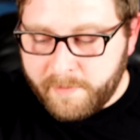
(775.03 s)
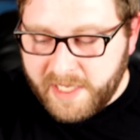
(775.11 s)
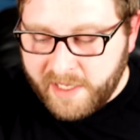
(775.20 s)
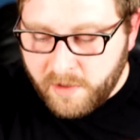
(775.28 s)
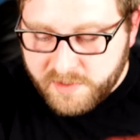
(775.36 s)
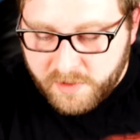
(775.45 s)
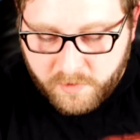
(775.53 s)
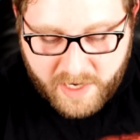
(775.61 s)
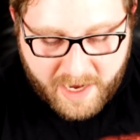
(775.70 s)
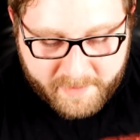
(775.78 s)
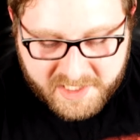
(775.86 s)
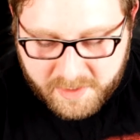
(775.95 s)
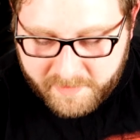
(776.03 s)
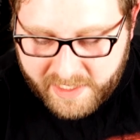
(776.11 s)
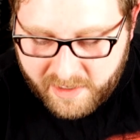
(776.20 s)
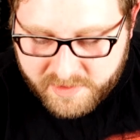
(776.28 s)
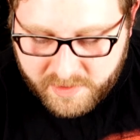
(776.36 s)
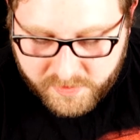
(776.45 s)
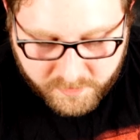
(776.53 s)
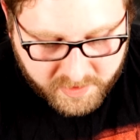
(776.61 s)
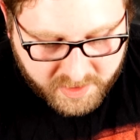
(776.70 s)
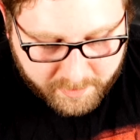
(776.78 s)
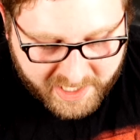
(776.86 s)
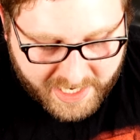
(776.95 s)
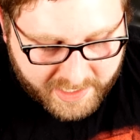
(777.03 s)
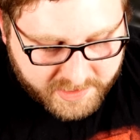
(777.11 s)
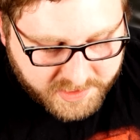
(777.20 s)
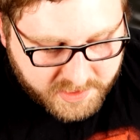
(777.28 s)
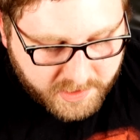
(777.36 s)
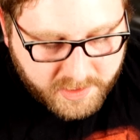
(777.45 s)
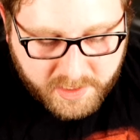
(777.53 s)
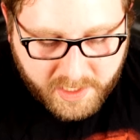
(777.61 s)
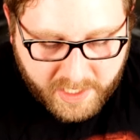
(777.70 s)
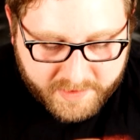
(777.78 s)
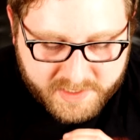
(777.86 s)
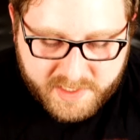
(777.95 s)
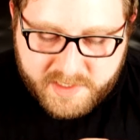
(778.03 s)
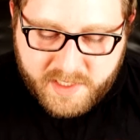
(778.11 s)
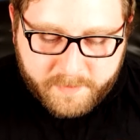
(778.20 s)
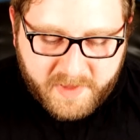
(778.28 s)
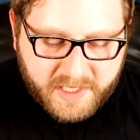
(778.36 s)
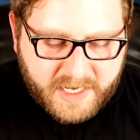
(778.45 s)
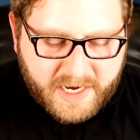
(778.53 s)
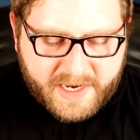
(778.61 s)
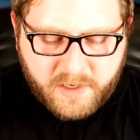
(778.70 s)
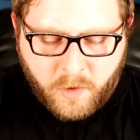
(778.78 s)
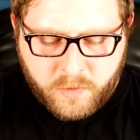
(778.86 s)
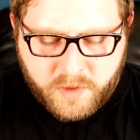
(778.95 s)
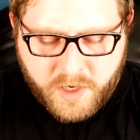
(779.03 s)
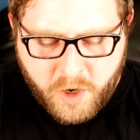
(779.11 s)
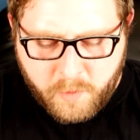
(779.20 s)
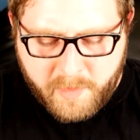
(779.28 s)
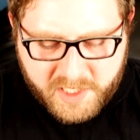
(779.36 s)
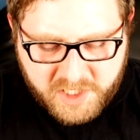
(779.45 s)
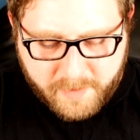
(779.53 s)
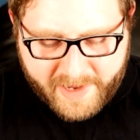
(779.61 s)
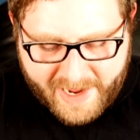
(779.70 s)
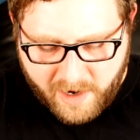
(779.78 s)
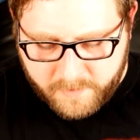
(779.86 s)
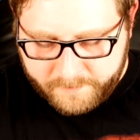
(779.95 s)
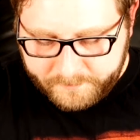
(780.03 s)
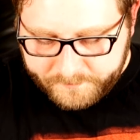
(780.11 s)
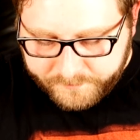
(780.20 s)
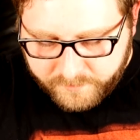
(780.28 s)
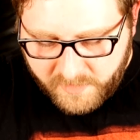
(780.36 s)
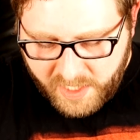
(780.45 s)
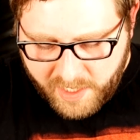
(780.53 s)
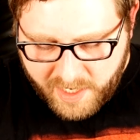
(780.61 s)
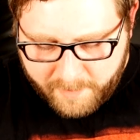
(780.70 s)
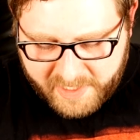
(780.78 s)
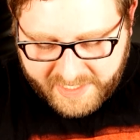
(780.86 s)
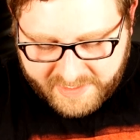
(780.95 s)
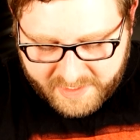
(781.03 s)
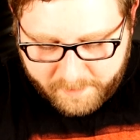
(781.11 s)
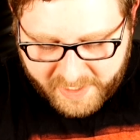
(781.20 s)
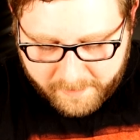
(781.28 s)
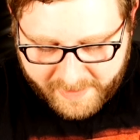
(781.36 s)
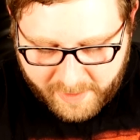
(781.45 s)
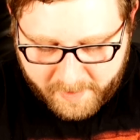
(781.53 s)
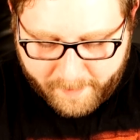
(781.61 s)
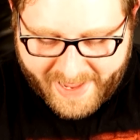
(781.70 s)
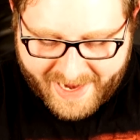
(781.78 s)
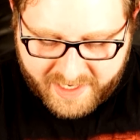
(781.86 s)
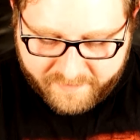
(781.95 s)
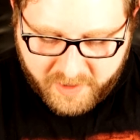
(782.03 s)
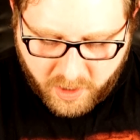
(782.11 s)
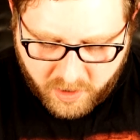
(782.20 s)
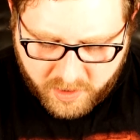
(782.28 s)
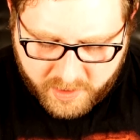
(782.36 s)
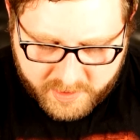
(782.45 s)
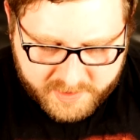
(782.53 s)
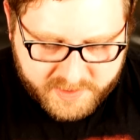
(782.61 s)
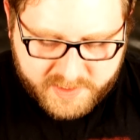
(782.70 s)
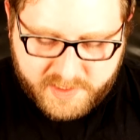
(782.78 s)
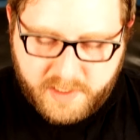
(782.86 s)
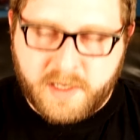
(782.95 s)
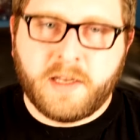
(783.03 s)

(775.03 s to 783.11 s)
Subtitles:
He also grabbed me something else and threw it in the box, and this is something that I don't know much about, but he did pick me up a pack of cards